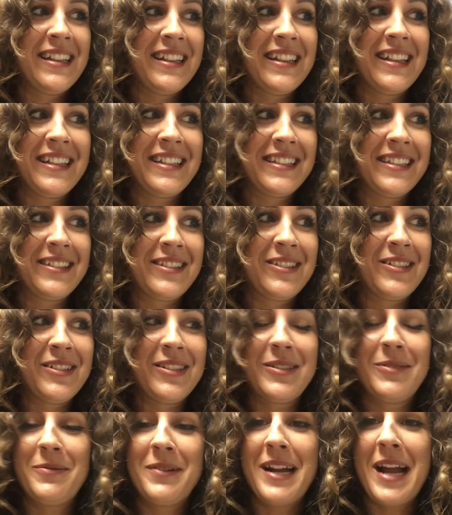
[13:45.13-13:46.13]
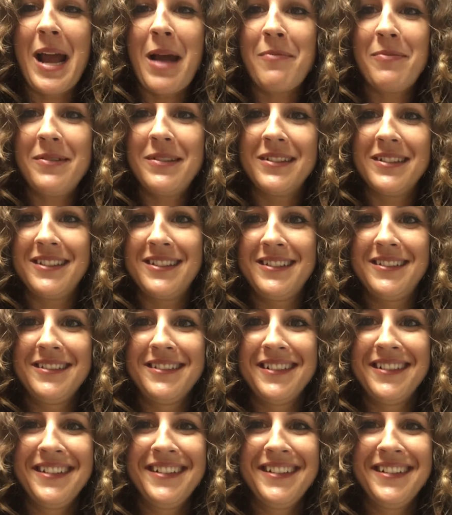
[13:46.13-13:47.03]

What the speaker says: This is just what happens.